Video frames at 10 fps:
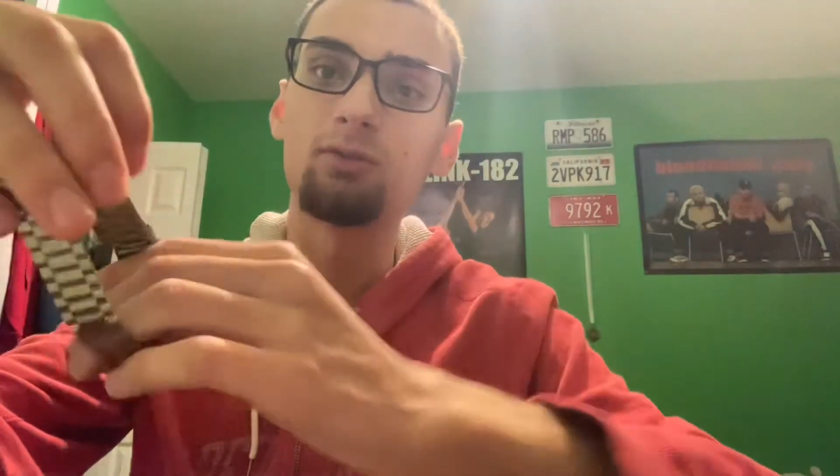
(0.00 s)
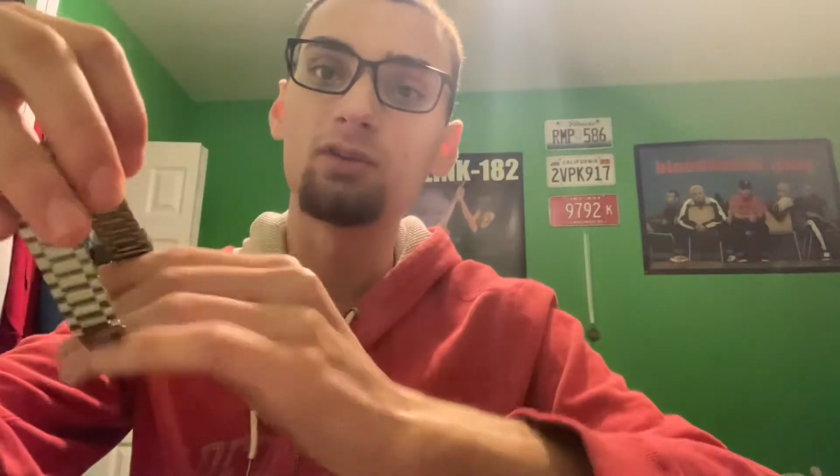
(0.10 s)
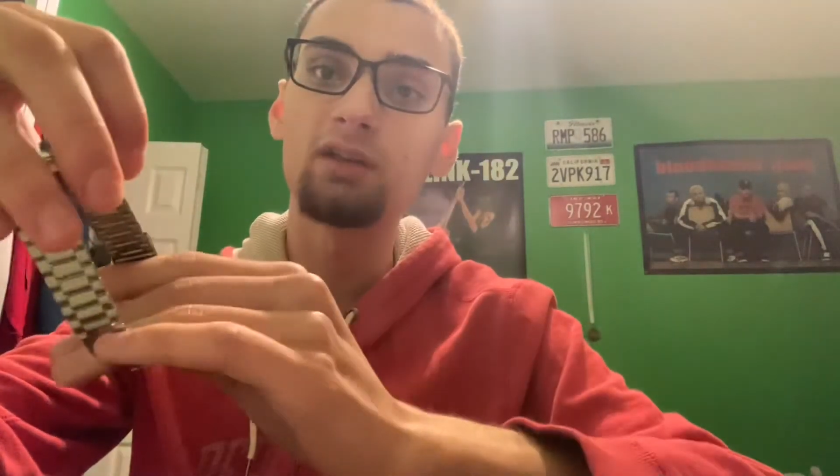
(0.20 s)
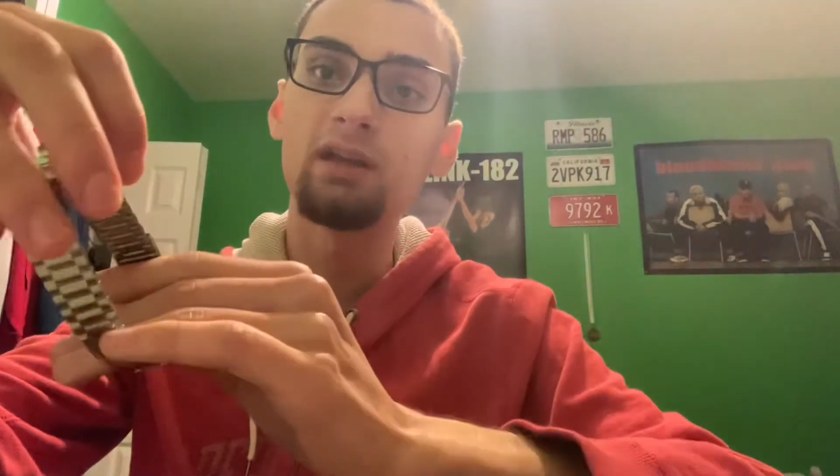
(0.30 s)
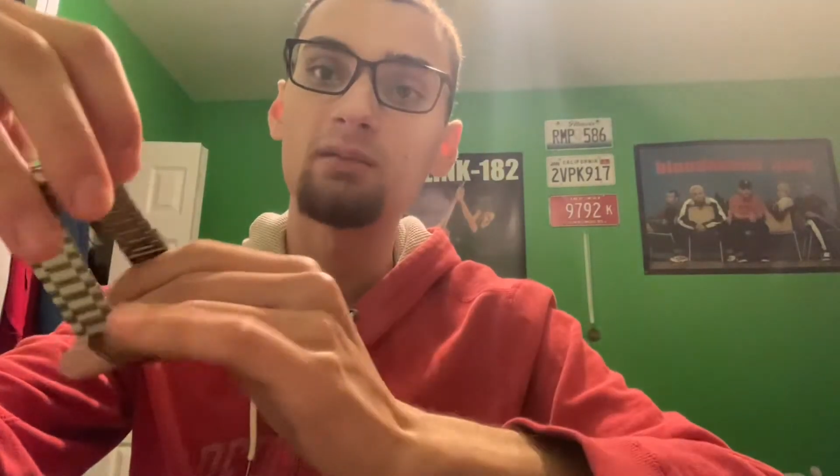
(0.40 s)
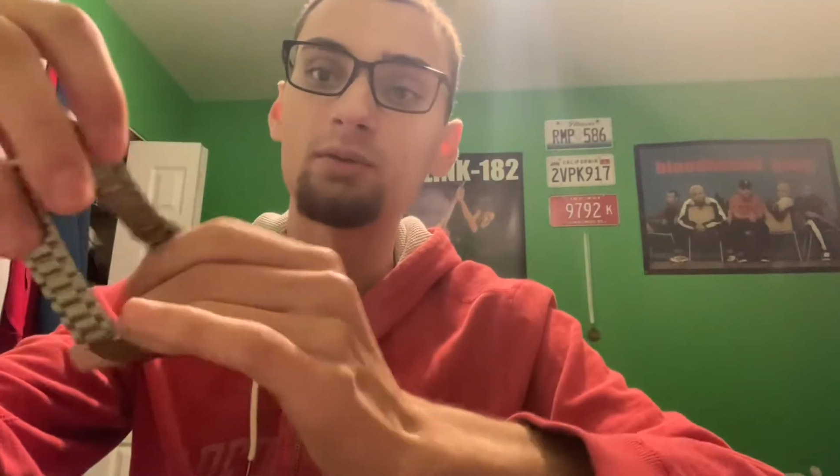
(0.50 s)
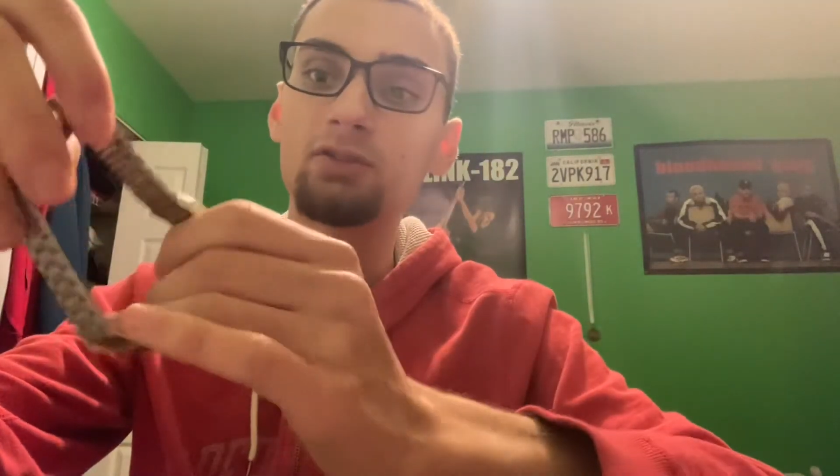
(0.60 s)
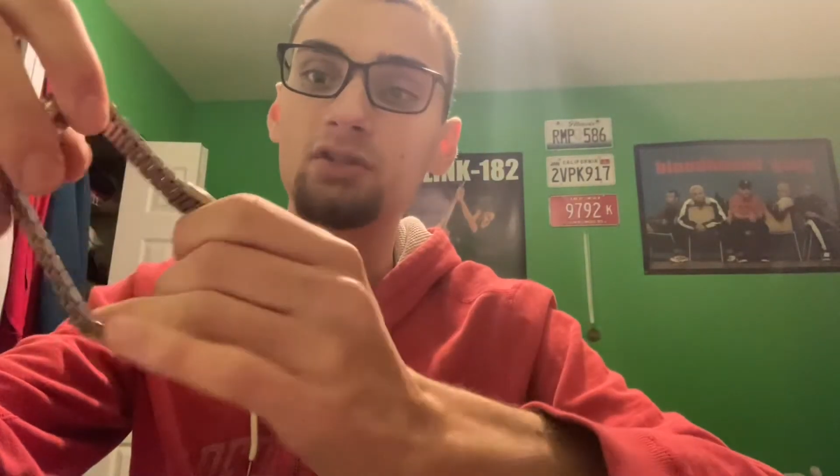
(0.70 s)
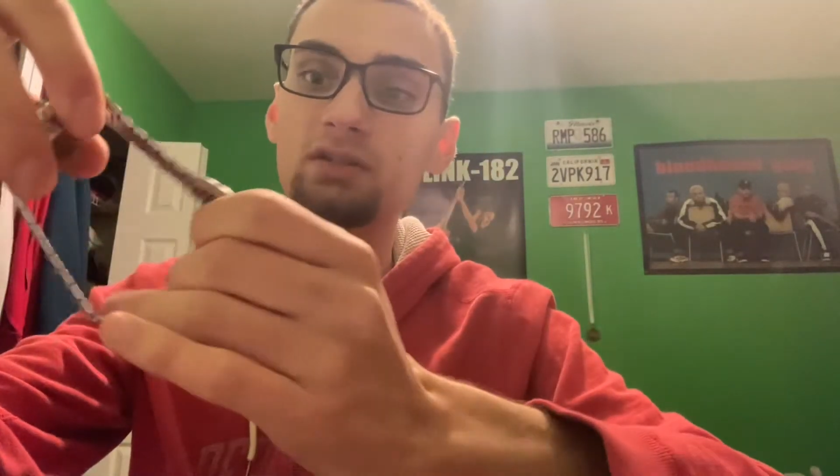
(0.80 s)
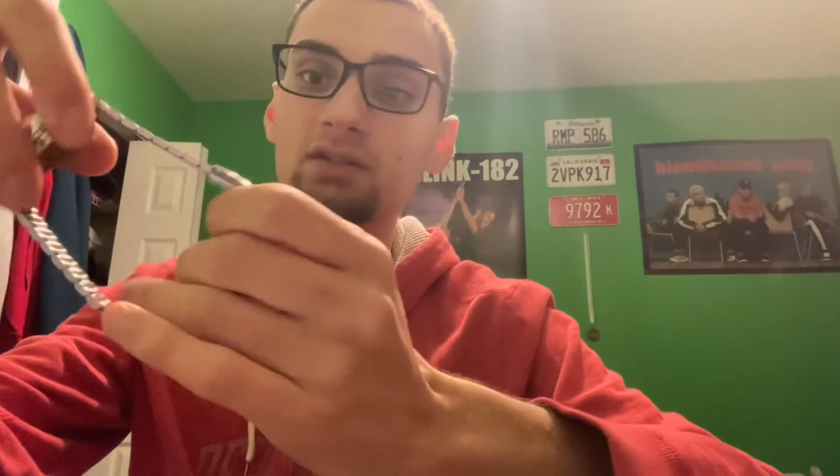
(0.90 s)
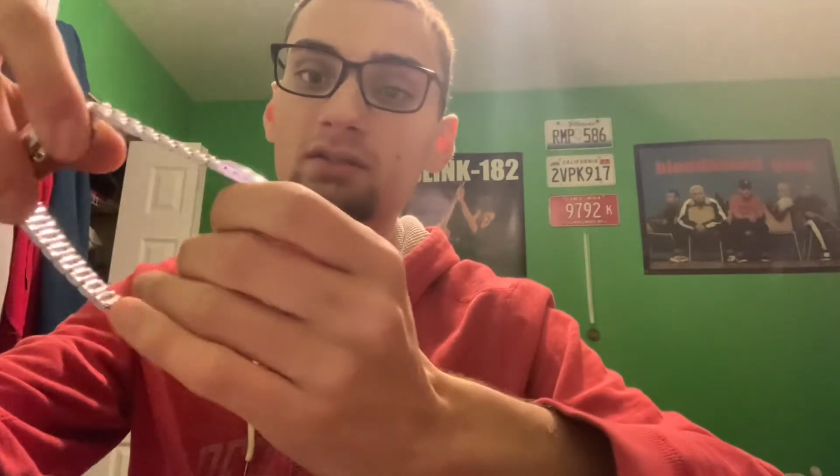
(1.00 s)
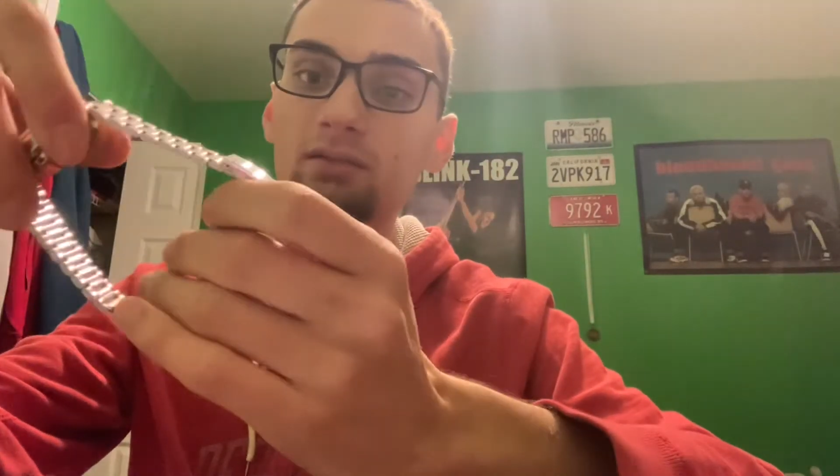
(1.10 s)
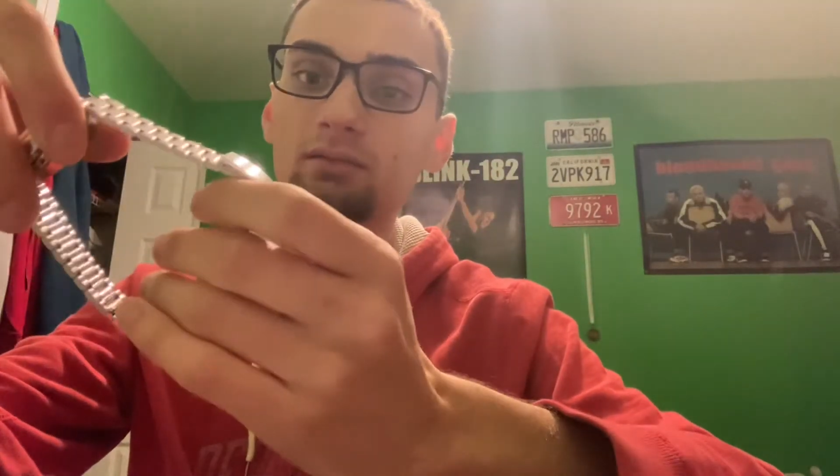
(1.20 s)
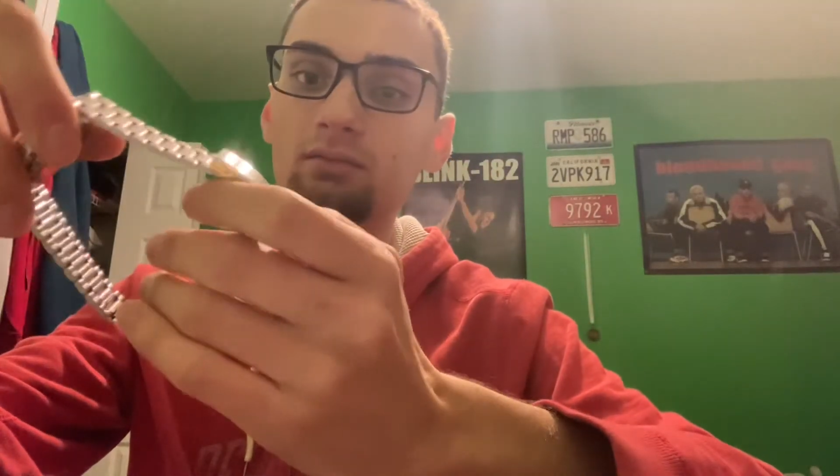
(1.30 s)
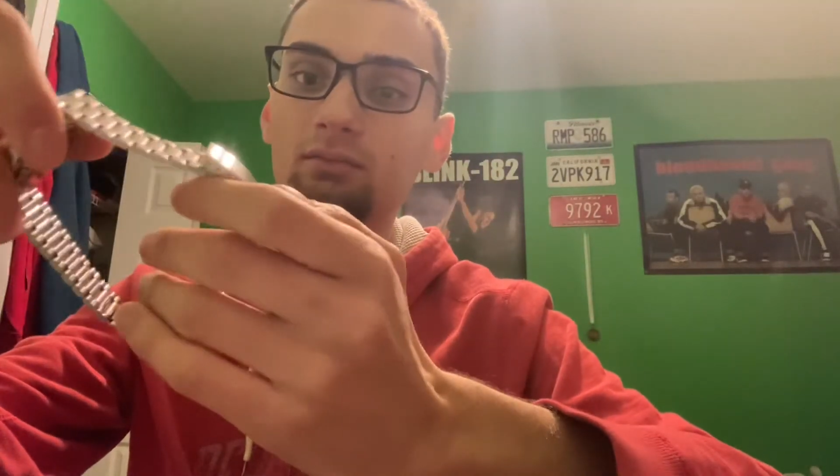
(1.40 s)
looking, but
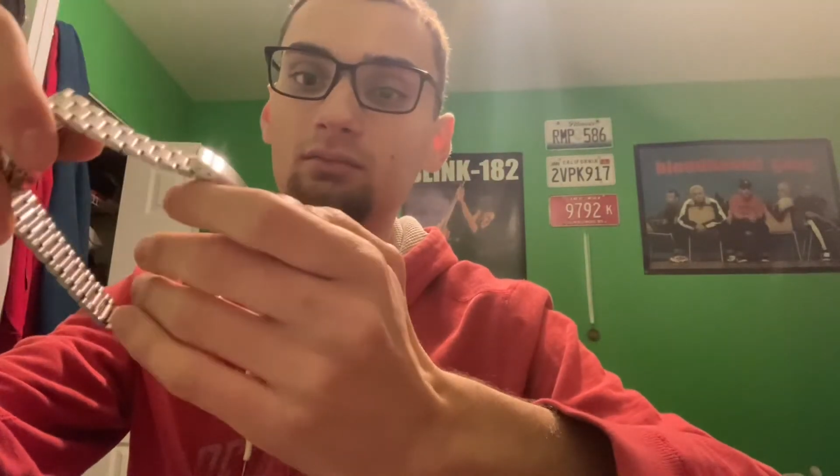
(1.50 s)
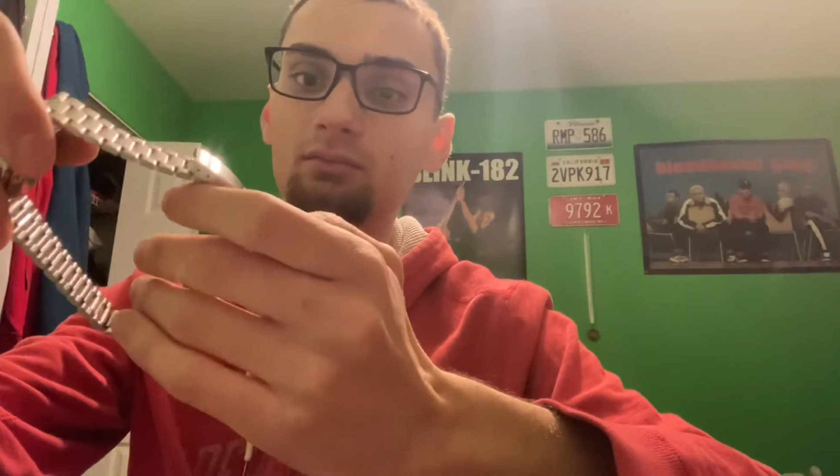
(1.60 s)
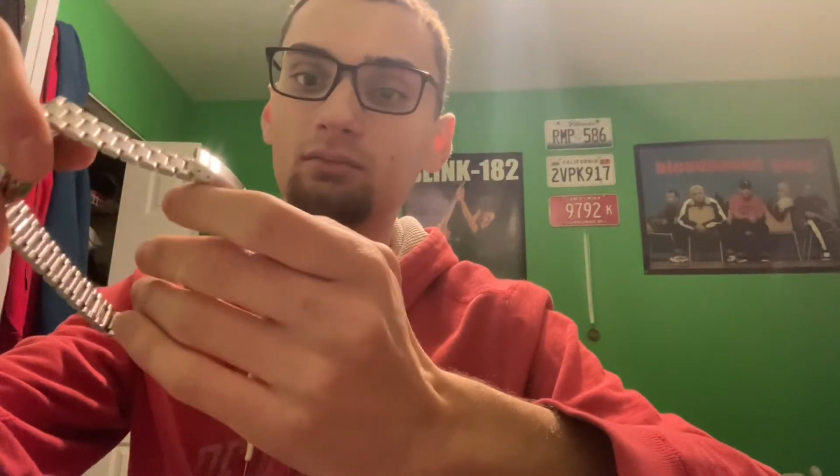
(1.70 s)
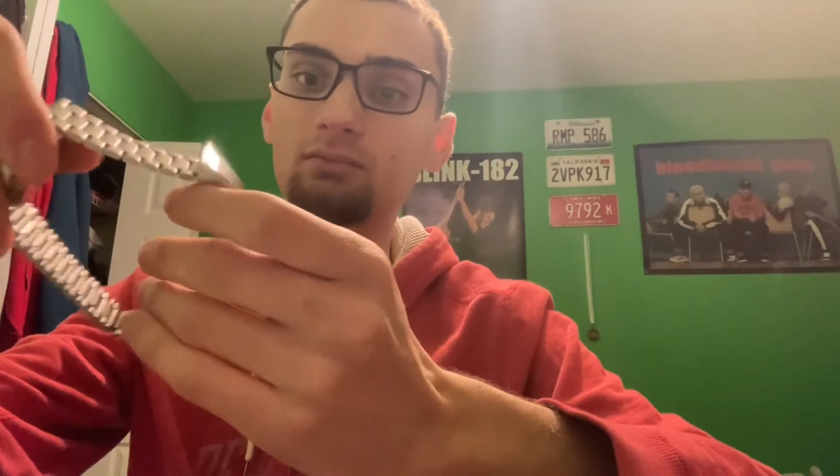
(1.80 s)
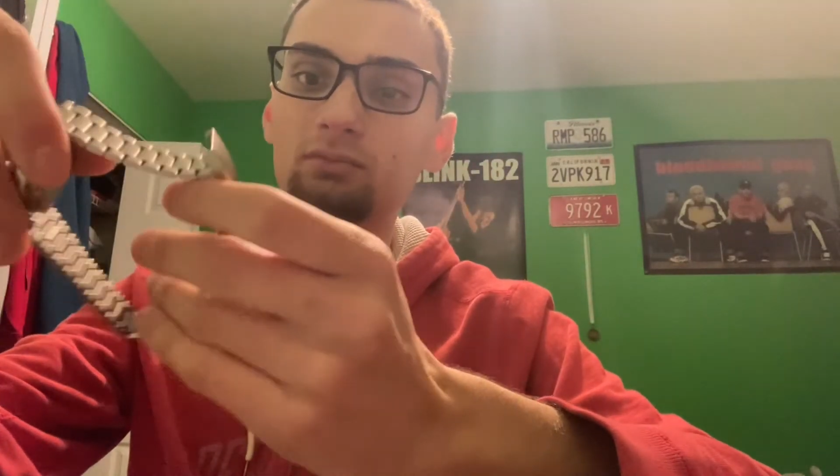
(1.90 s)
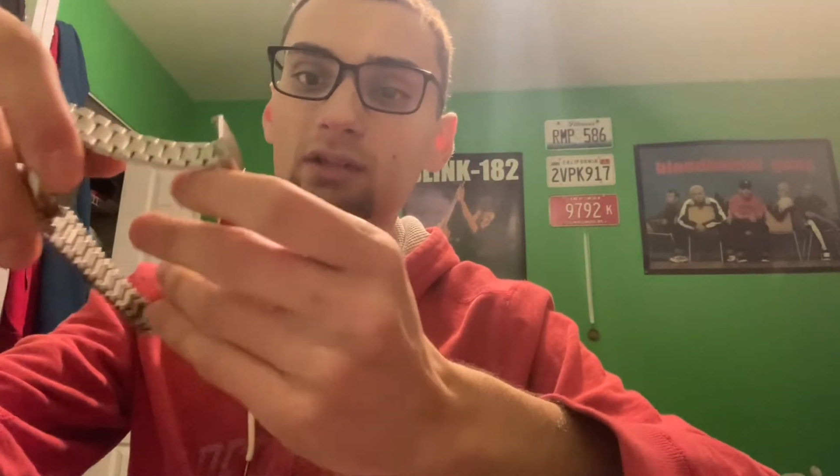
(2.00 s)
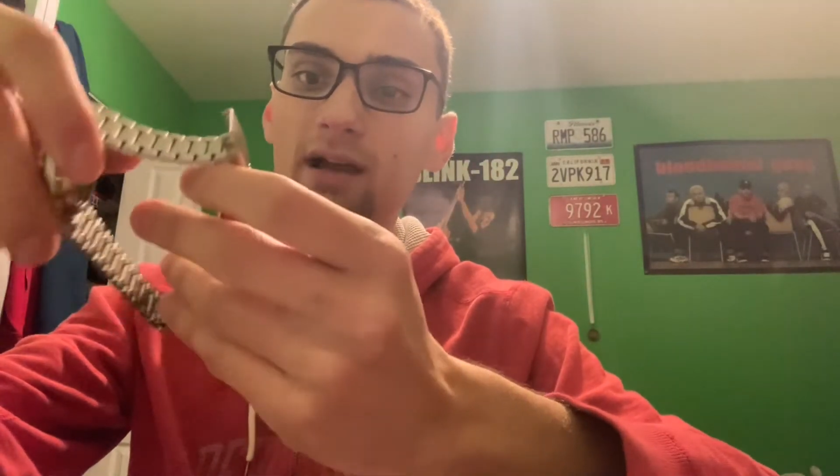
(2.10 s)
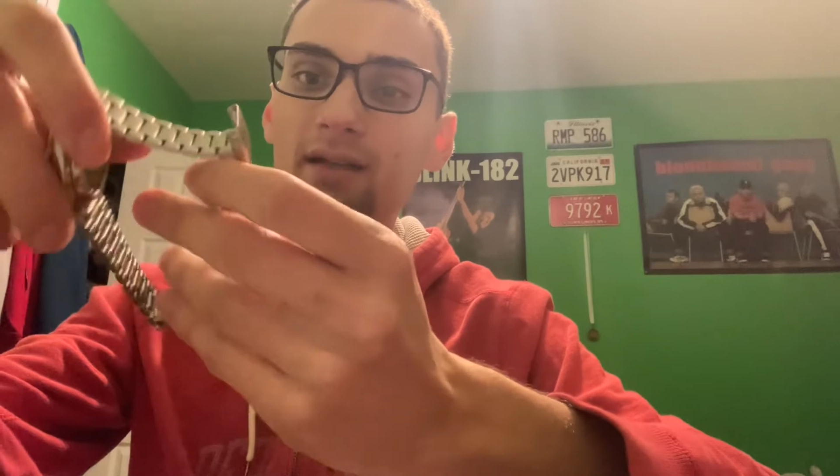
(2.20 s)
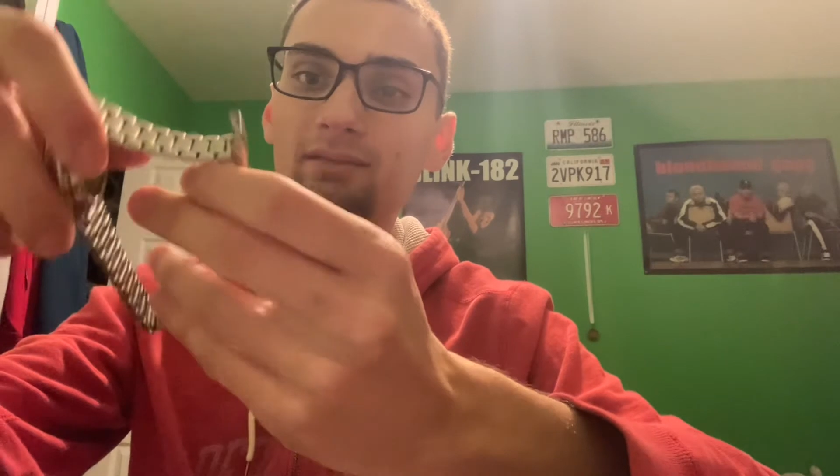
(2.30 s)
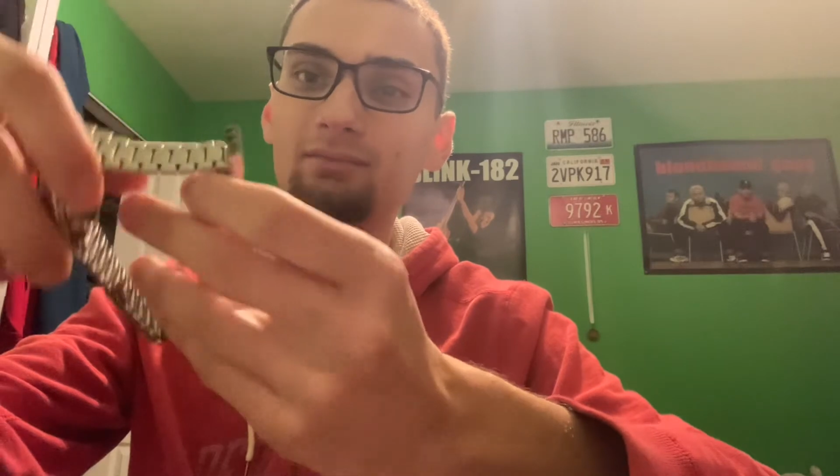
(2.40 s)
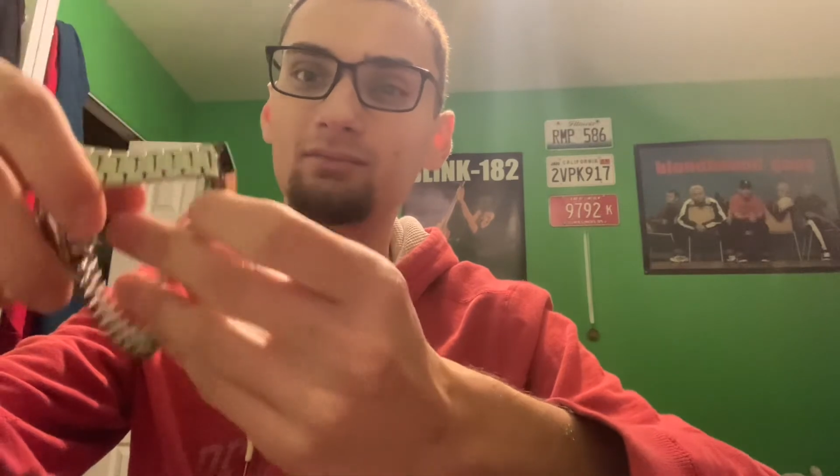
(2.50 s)
just not